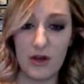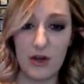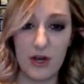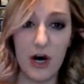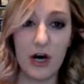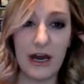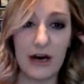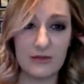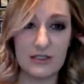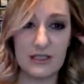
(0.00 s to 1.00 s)
not
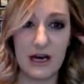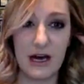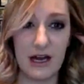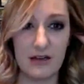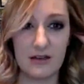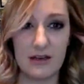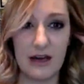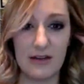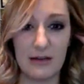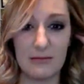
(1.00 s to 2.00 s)
outside,
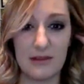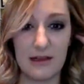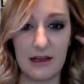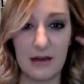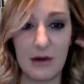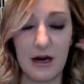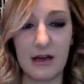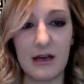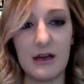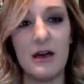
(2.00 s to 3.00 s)
now that I'm thinking about
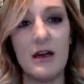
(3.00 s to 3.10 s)
it.